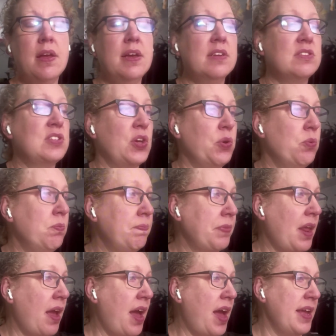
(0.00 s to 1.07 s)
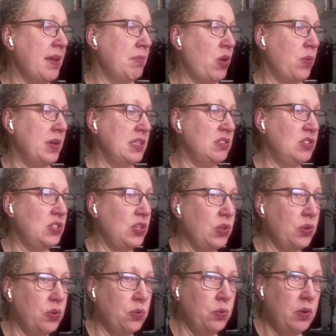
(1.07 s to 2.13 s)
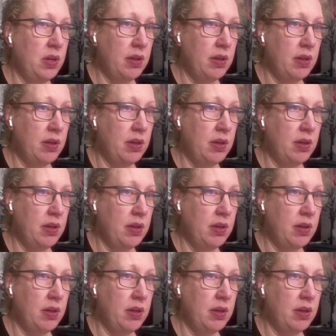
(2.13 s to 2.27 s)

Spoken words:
So I am going to